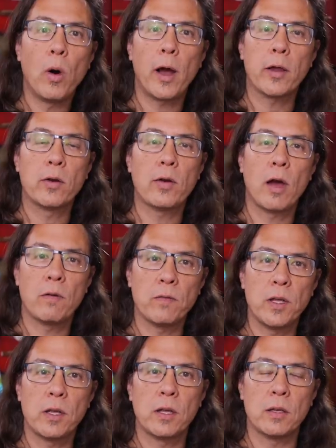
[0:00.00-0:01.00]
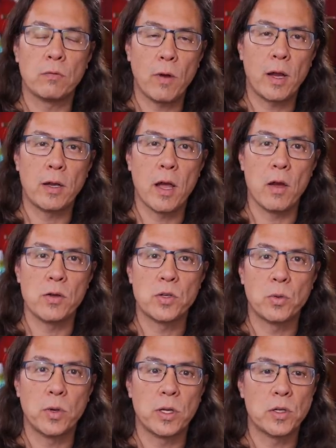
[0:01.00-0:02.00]
why you're not vegan right now in
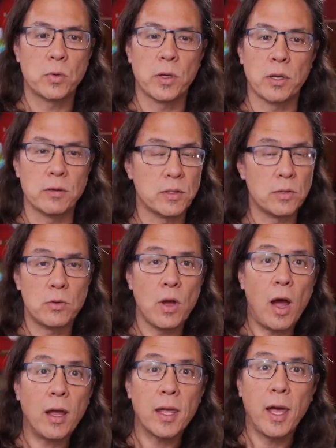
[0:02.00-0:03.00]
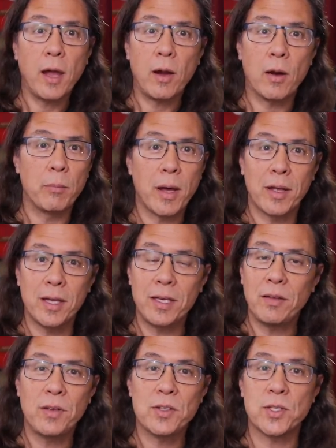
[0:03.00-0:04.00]
2020. Do you not care about
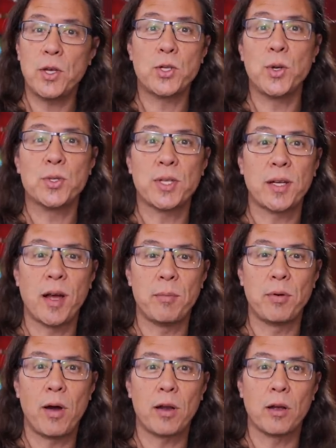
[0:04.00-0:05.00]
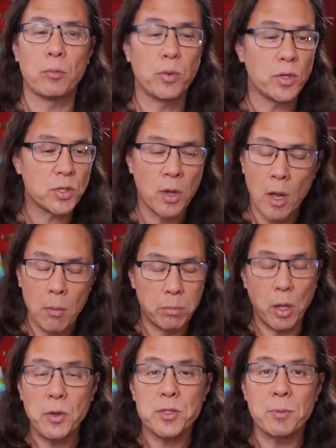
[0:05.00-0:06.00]
any of these issues that I brought up, which
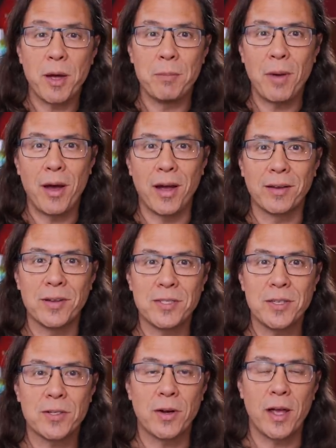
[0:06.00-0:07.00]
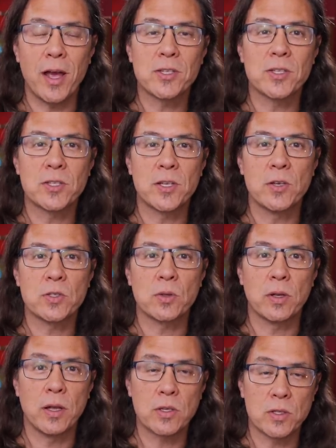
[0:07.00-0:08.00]
blows my mind because these are
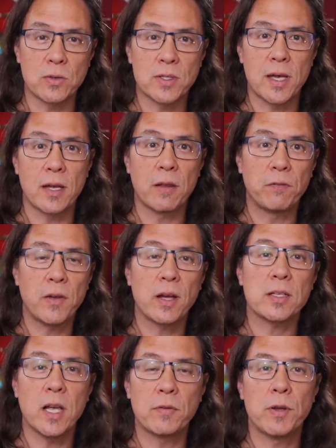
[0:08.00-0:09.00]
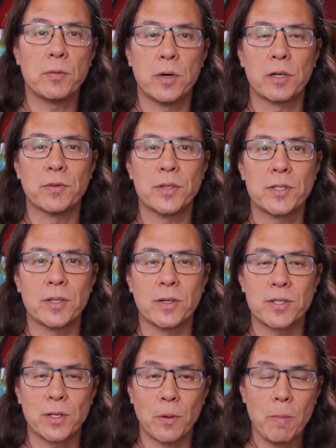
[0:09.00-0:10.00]
existential issues that affect every one of us here.
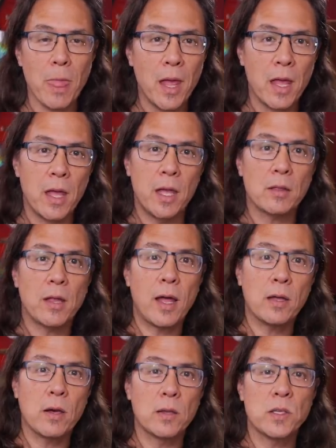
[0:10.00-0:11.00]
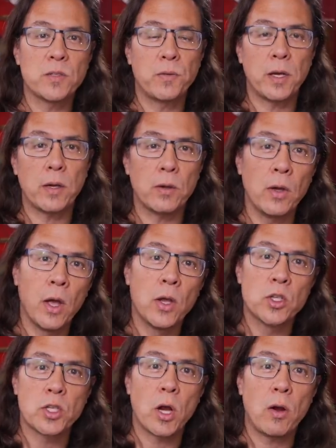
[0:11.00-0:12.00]
So hit like on this video,
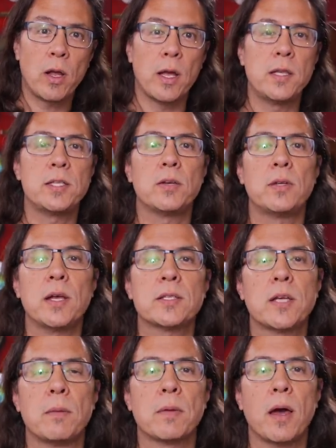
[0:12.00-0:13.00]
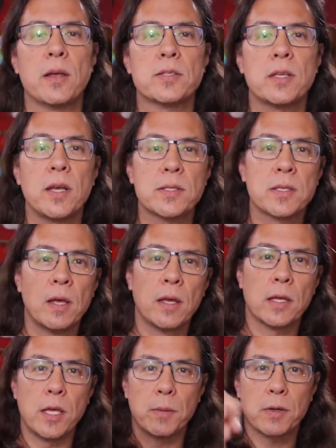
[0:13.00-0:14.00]
share it. Until next time, guys, let's
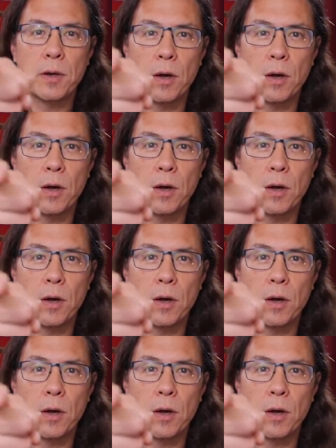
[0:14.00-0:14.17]
keep it